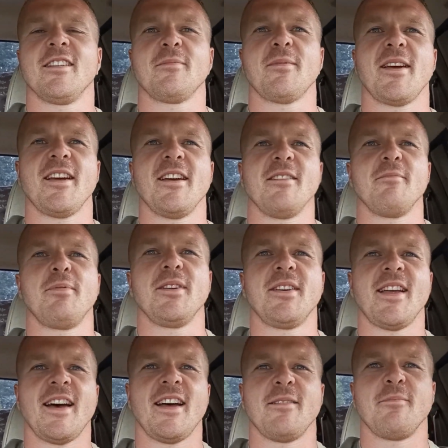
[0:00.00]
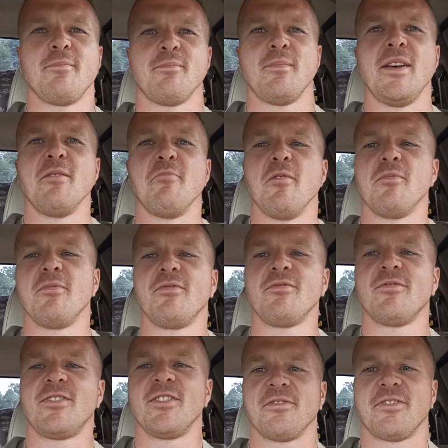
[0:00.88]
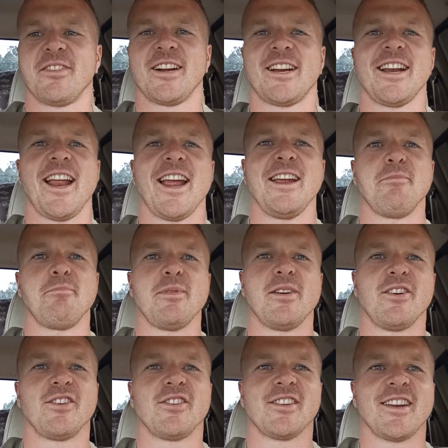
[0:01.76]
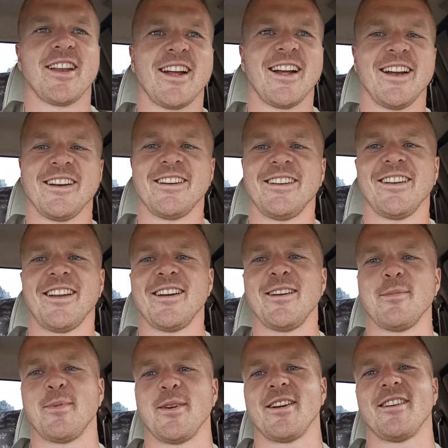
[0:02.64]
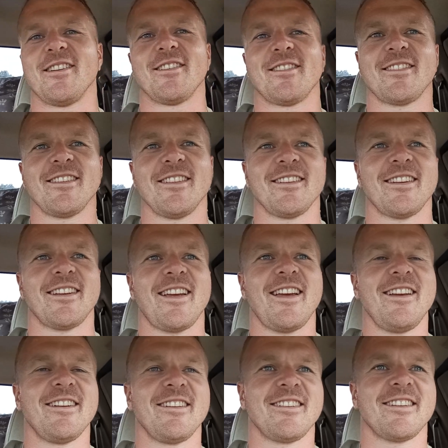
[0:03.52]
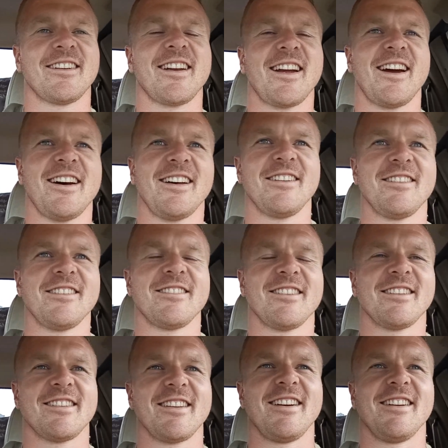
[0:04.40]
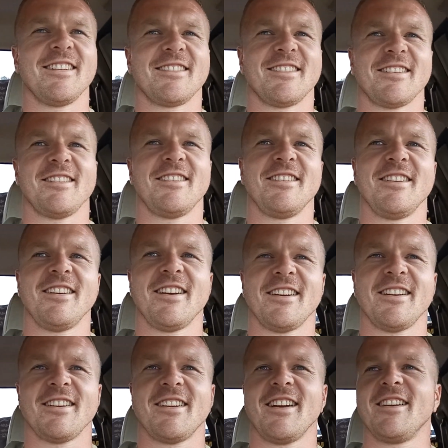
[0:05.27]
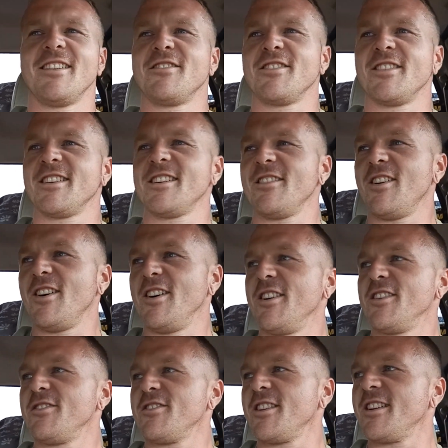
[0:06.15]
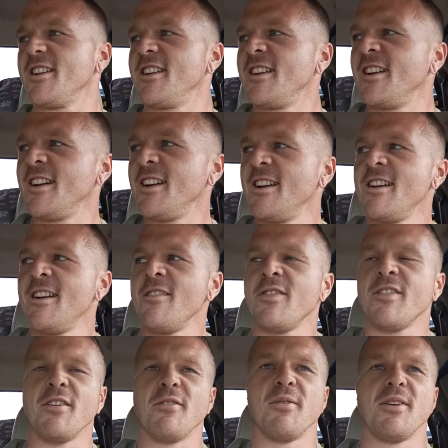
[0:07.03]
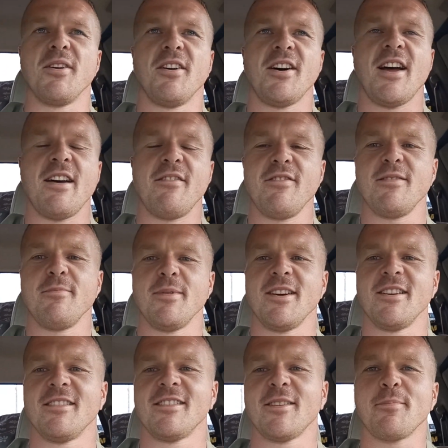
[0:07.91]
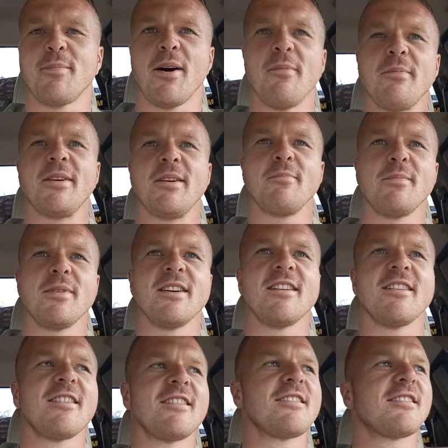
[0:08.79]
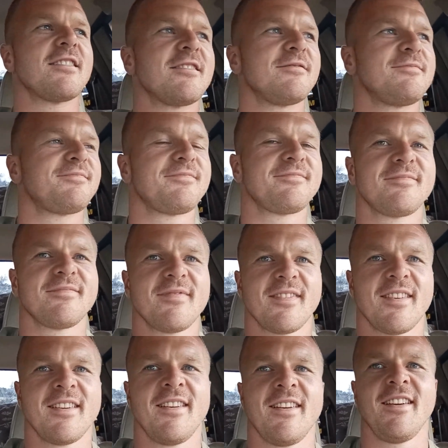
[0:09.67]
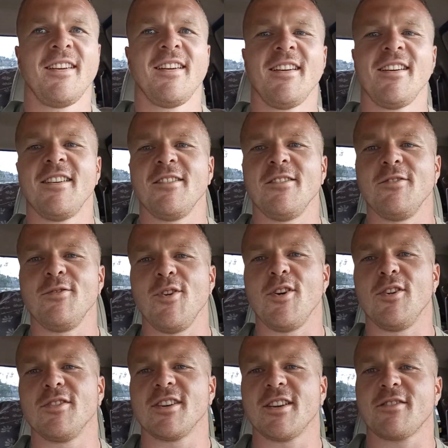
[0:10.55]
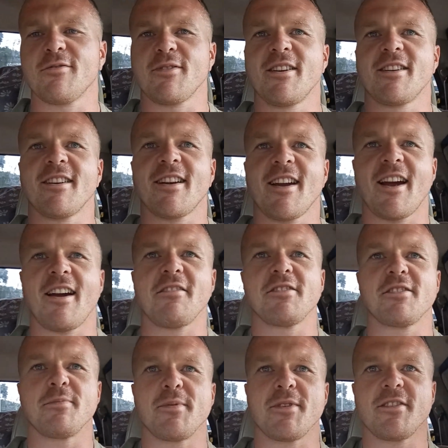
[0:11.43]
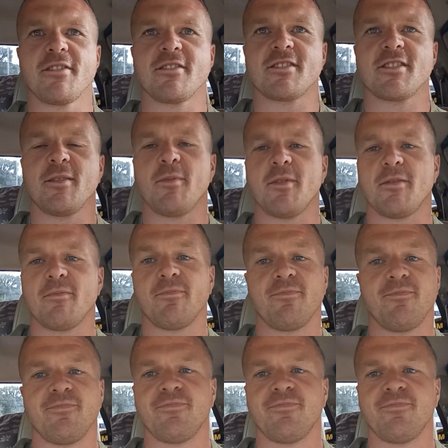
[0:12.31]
man, you put down a minimum freaking 8 beers a night. Light beer is still at 800 calories right there. It's like, oh, you got a good night of drinking. Oh, you're drinking the real heavy beers, the pumpkin beers, and who knows, like 300 calories a beer or something.